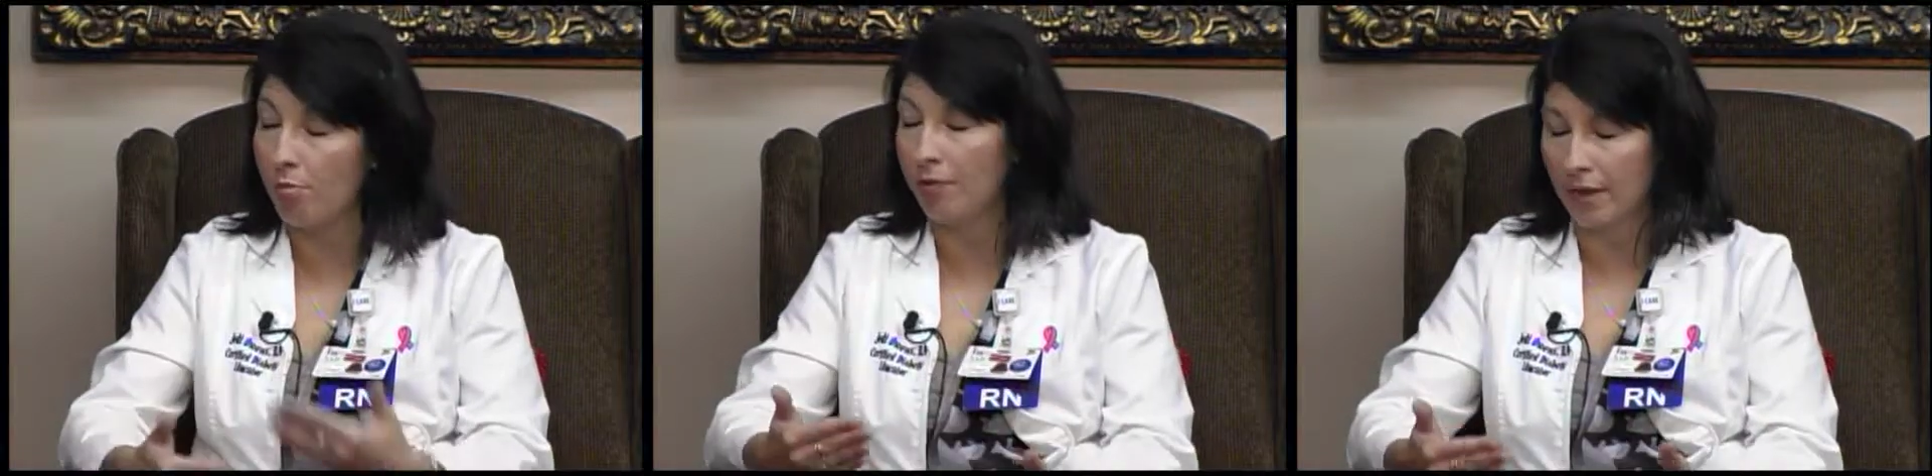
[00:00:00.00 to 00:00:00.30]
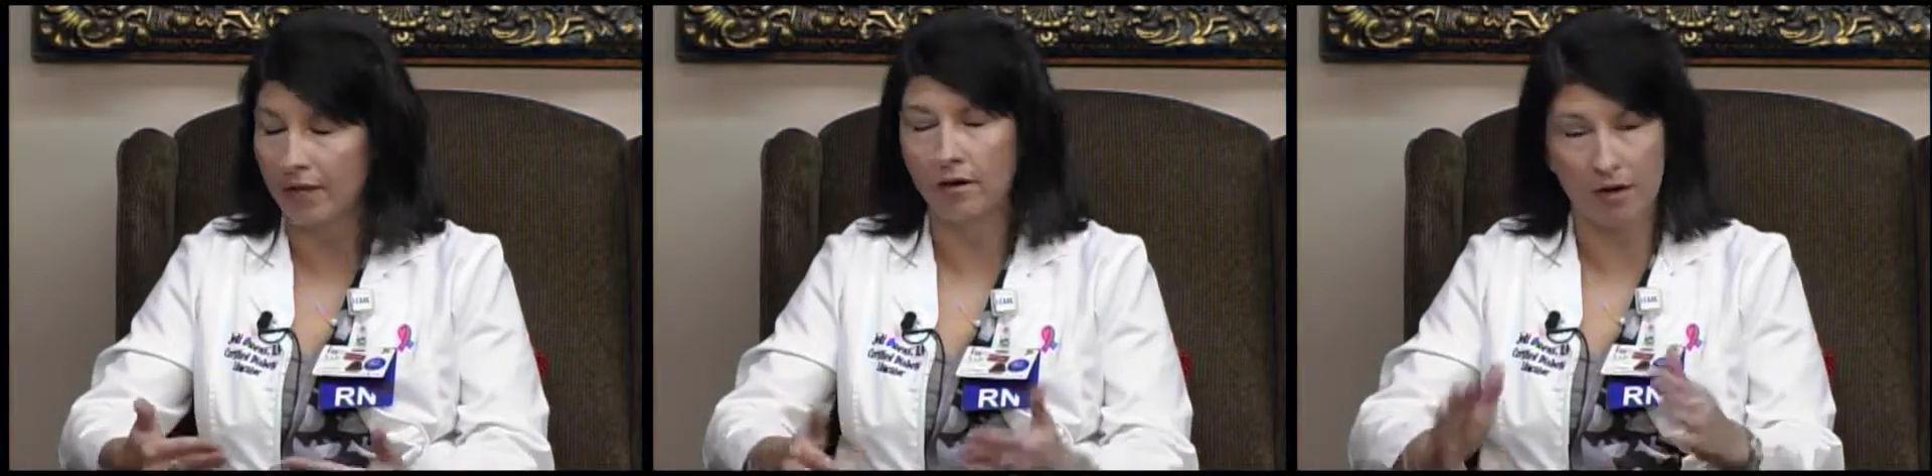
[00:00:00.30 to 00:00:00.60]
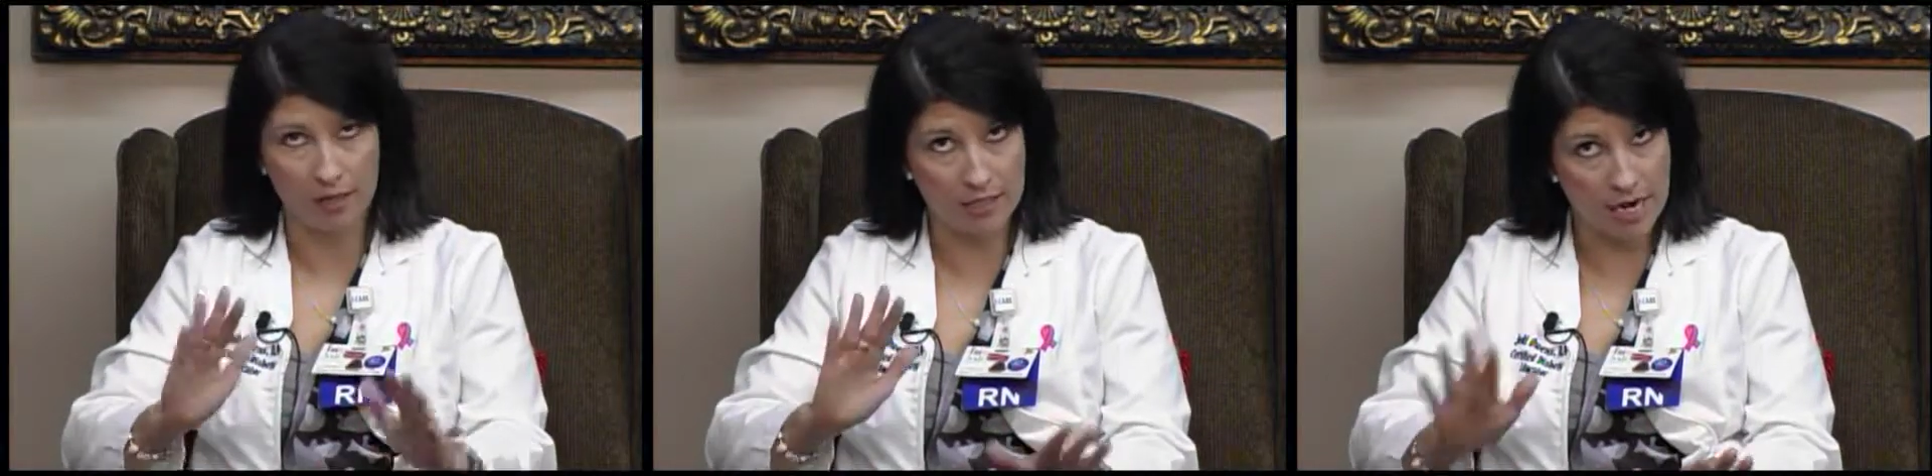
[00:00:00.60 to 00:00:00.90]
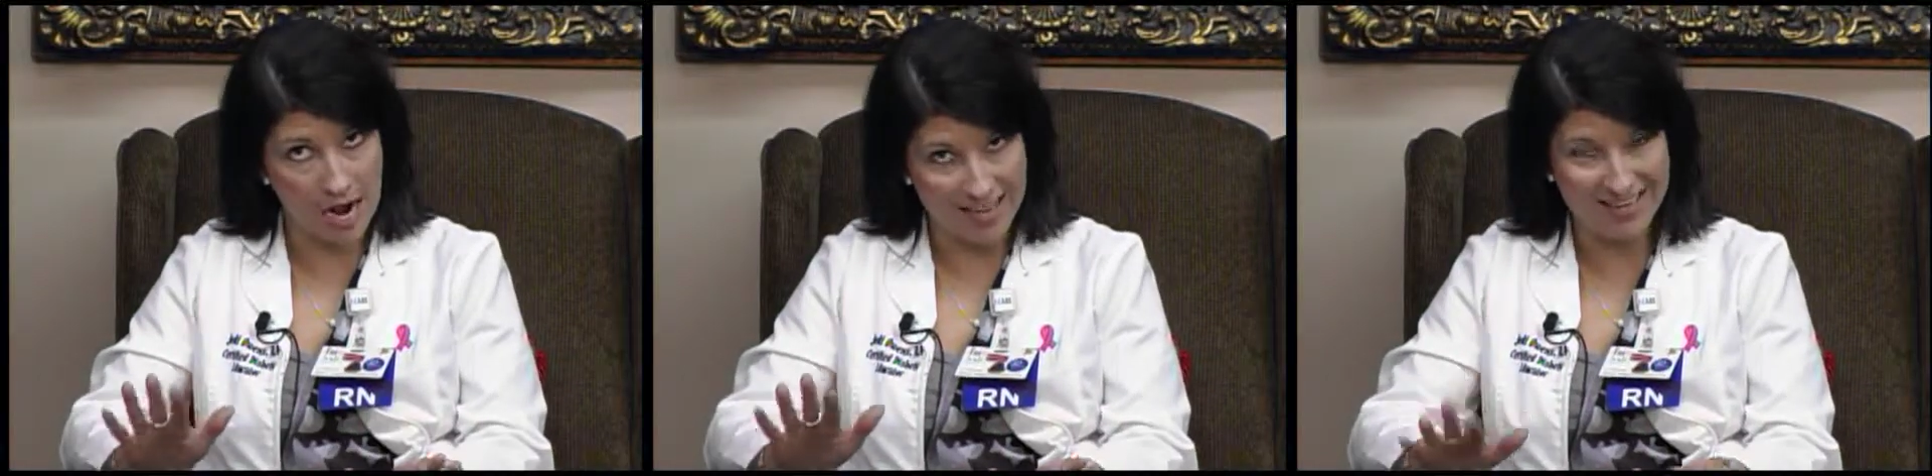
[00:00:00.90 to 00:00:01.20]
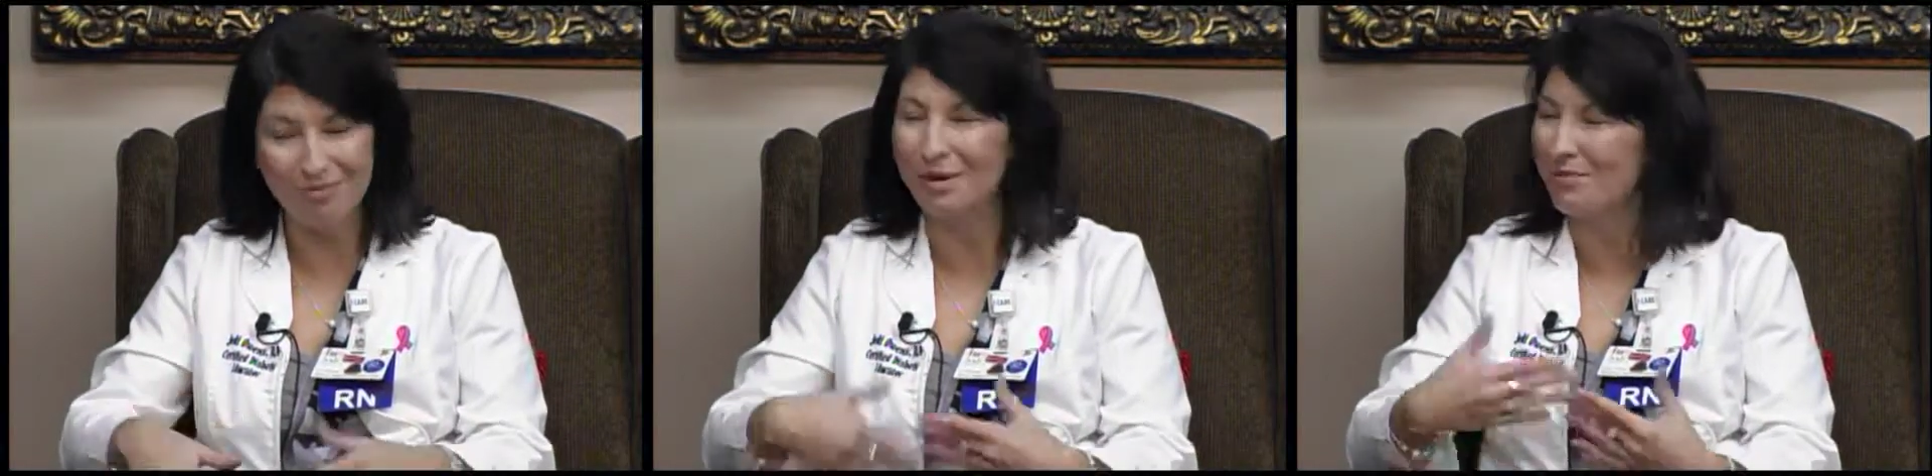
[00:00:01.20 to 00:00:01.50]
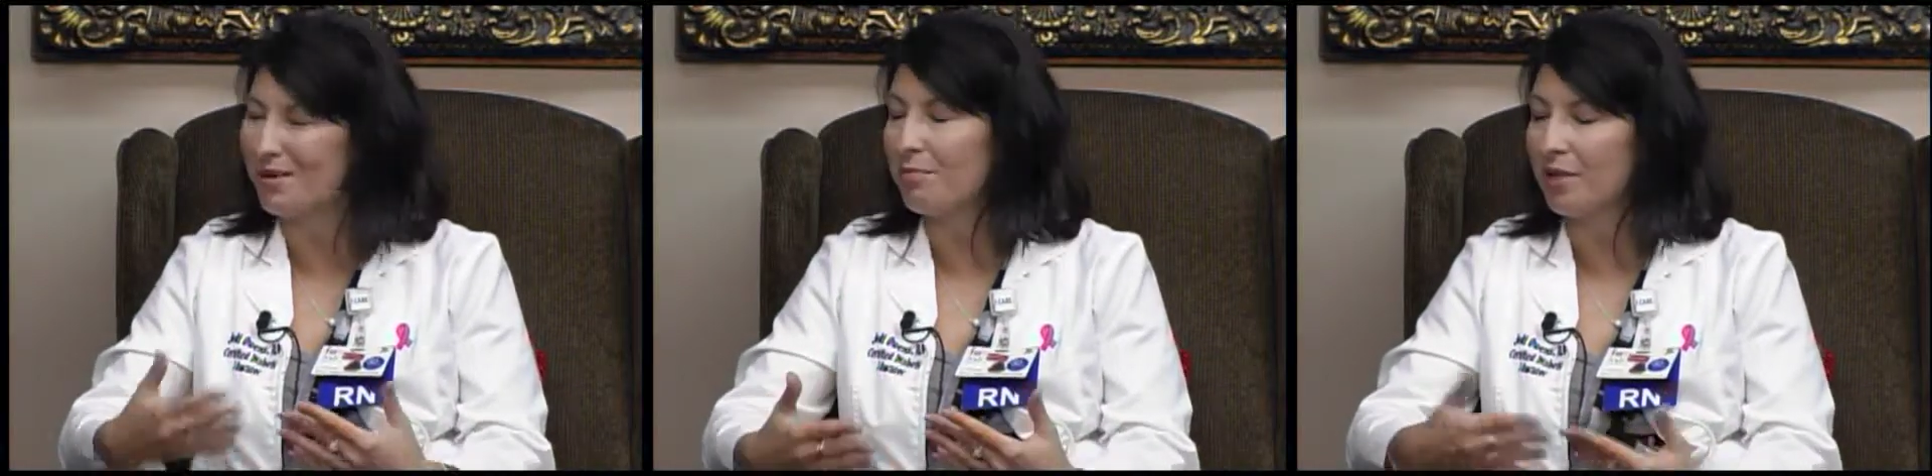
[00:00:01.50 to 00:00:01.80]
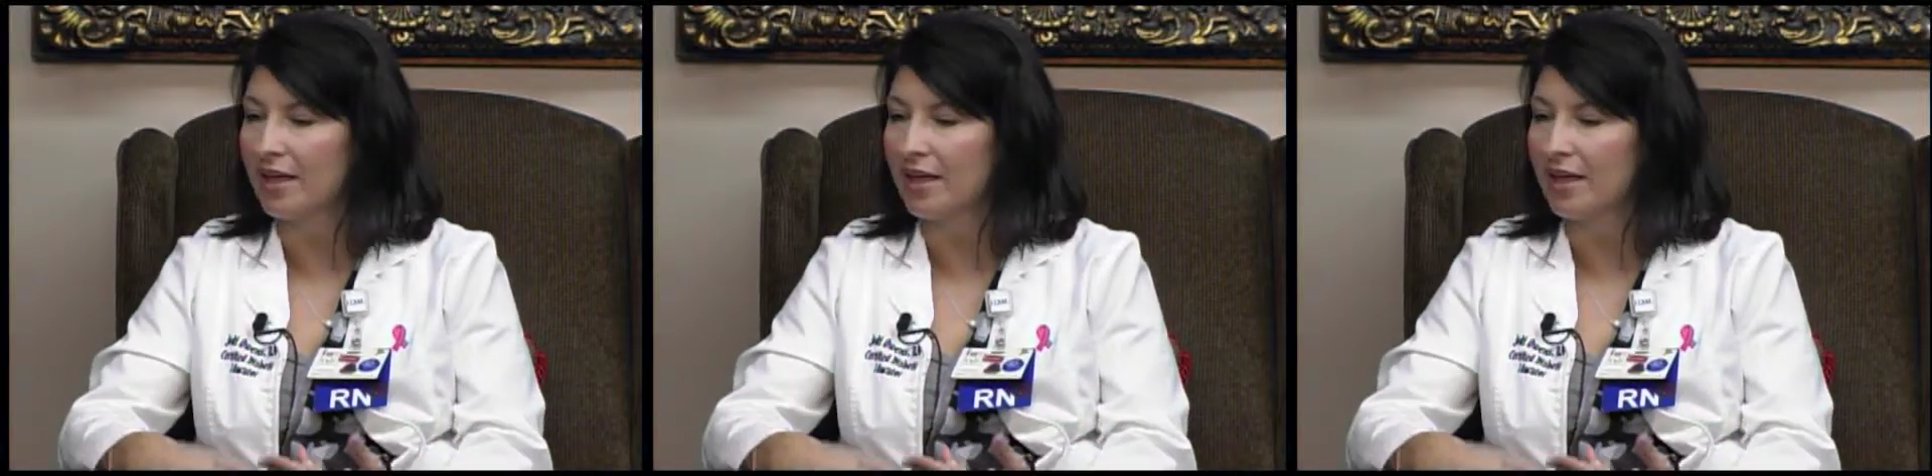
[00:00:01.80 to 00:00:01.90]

plan, not a diet, but a meal mm-hmm.